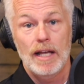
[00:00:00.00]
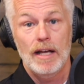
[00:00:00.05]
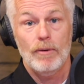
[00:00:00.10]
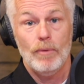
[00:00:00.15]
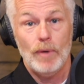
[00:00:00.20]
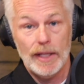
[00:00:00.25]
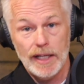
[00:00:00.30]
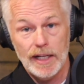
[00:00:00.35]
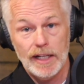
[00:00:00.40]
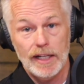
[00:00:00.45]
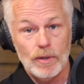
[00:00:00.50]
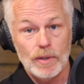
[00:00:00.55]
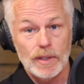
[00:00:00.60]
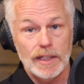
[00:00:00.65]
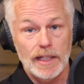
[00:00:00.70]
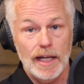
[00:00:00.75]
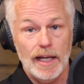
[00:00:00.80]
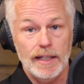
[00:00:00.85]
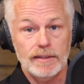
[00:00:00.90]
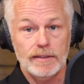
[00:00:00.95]
while they go
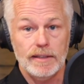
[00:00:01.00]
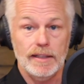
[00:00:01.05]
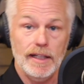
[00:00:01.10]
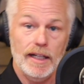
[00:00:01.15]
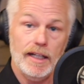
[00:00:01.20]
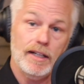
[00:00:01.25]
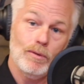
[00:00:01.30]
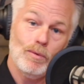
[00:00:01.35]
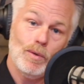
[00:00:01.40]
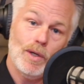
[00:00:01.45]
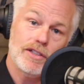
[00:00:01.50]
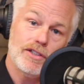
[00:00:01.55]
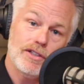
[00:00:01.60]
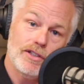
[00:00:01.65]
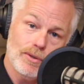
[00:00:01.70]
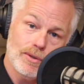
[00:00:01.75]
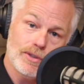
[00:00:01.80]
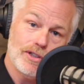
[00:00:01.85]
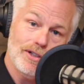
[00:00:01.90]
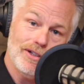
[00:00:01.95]
on dates, and they can watch
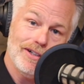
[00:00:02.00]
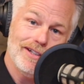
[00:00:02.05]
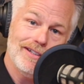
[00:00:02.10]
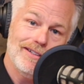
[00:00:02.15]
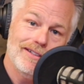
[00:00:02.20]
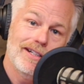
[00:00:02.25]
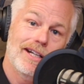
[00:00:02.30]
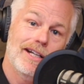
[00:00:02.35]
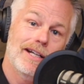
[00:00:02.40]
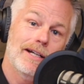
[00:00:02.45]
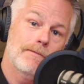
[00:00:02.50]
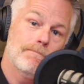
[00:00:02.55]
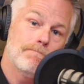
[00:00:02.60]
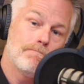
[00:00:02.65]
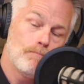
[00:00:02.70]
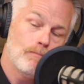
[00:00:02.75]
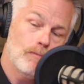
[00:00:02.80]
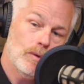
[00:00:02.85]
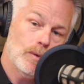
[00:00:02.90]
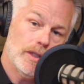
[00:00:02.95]
your children
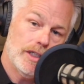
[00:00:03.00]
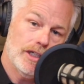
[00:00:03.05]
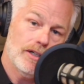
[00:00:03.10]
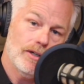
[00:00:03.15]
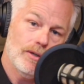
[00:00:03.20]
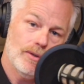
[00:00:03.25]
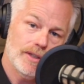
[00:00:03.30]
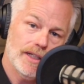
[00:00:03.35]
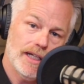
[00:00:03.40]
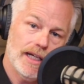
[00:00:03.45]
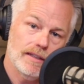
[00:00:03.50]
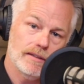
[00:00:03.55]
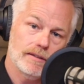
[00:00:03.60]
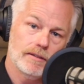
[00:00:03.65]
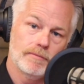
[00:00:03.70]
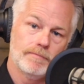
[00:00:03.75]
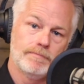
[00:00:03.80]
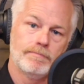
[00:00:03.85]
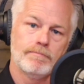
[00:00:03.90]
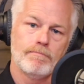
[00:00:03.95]
when you go on dates.